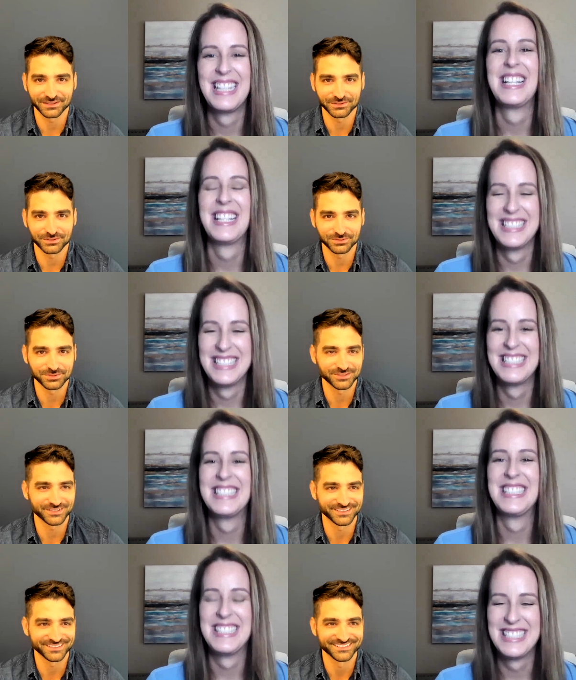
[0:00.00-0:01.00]
Speaker 1: kind of
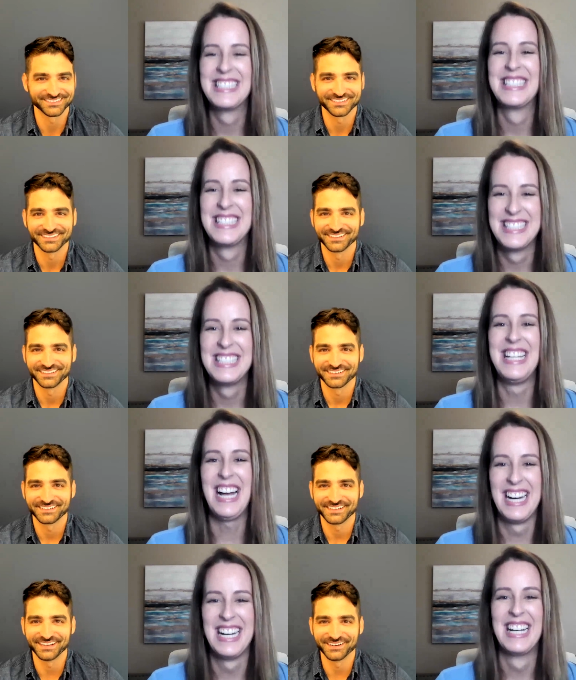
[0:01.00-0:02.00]
culture, and
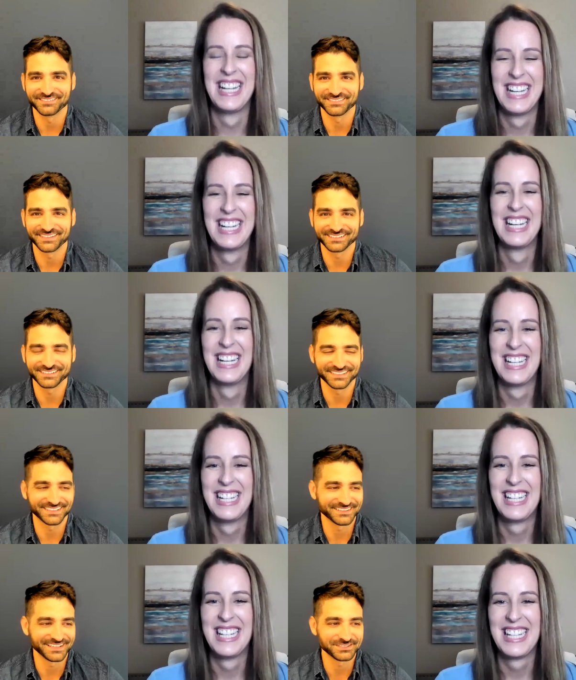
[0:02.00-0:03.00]
yeah, you know that's
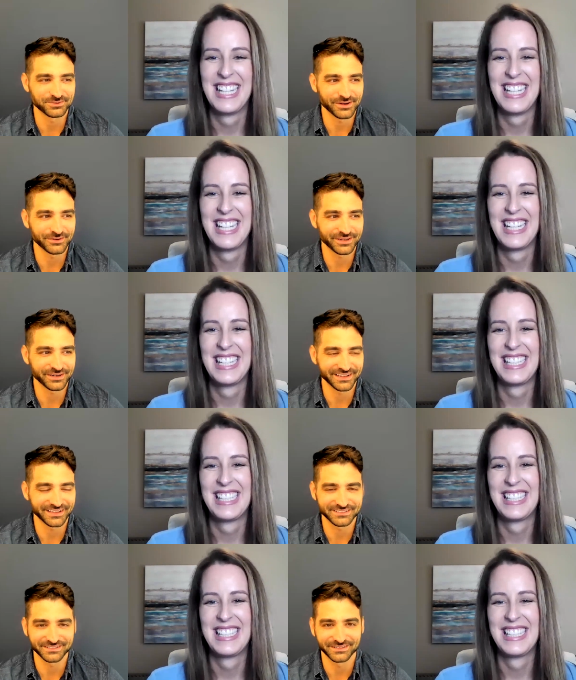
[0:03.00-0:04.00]
uh that's a rarity, and
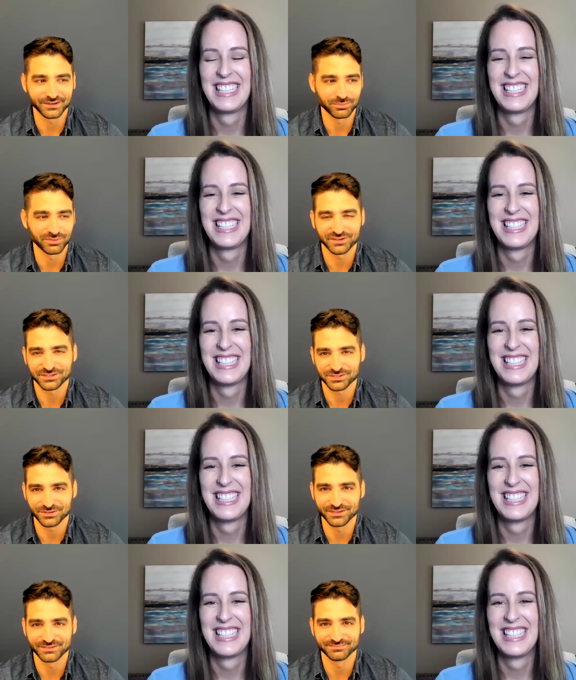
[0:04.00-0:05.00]
I guess in, in our
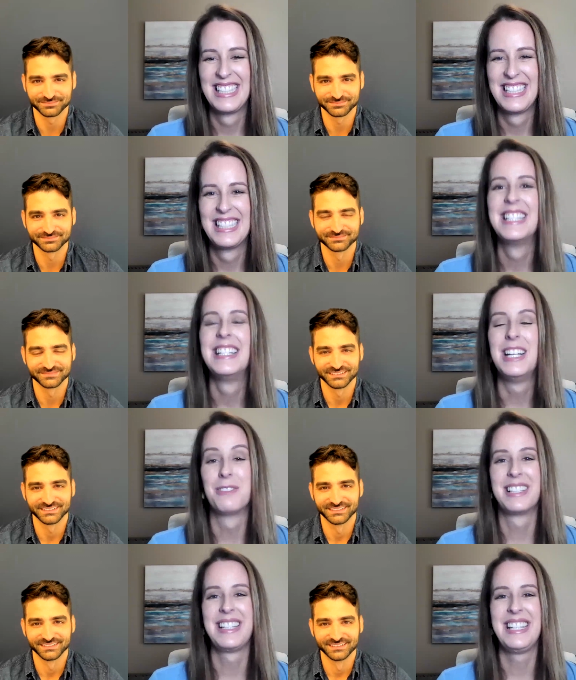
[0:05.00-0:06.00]
profession, right?
Speaker 2: It
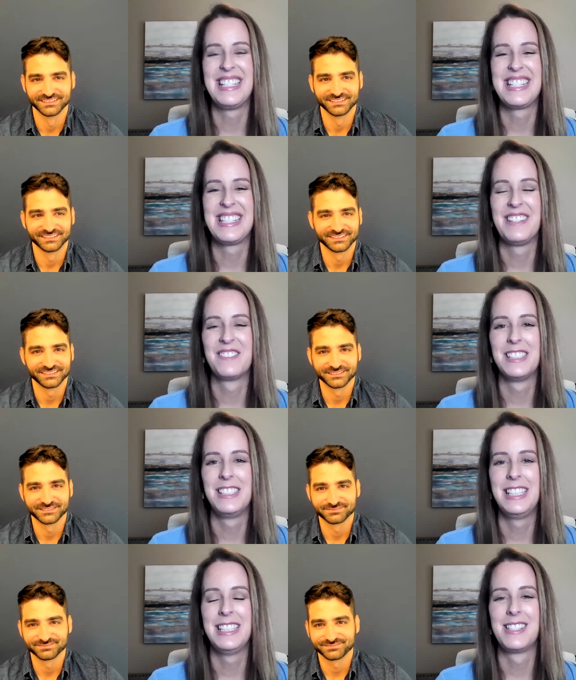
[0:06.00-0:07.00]
really is. It
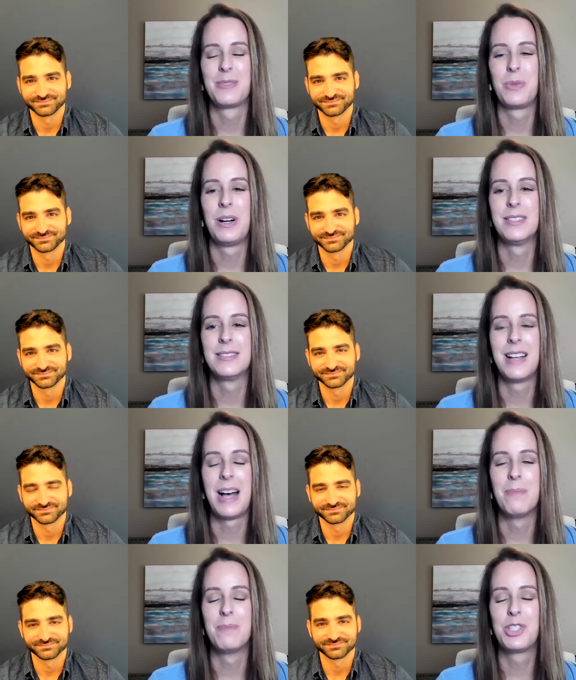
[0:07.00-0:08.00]
really is. Well,
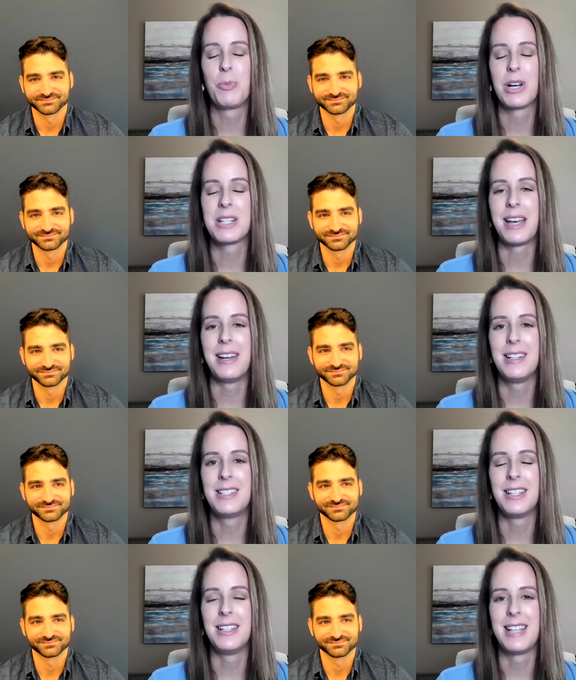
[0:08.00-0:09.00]
I'm super excited
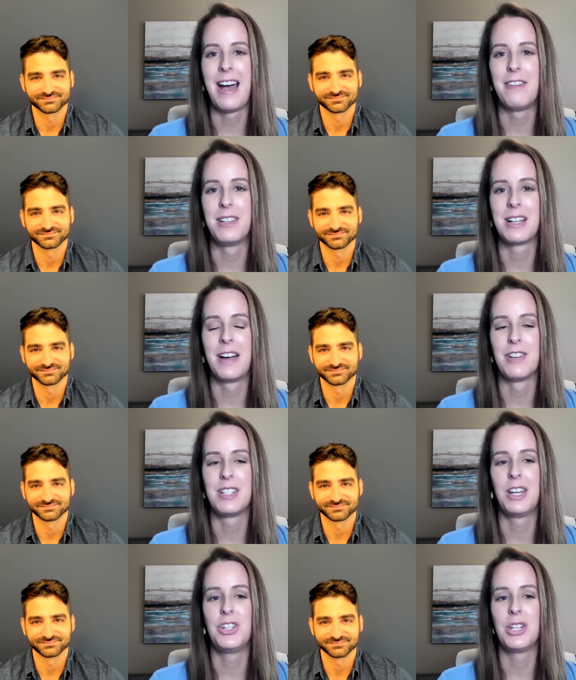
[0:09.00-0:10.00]
to, to have this
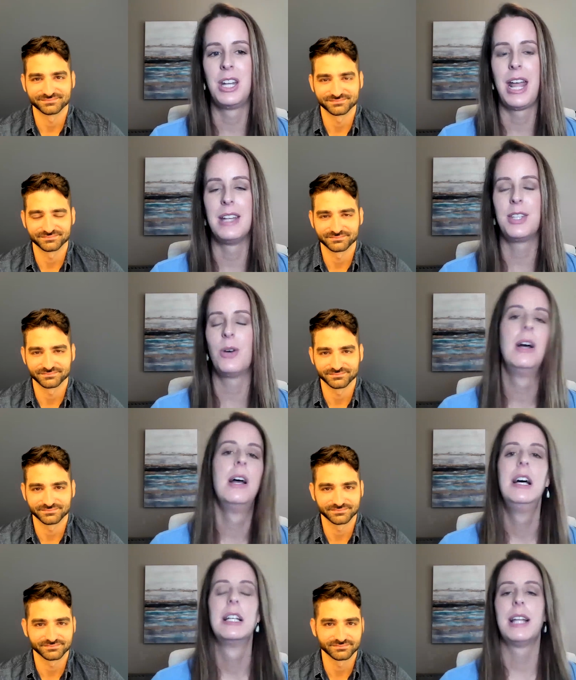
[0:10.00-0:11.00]
conversation today. So
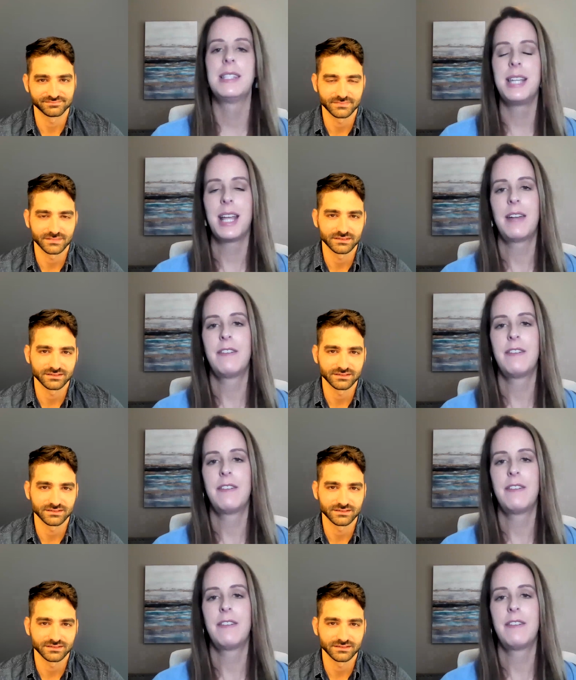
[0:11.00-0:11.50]
let's dig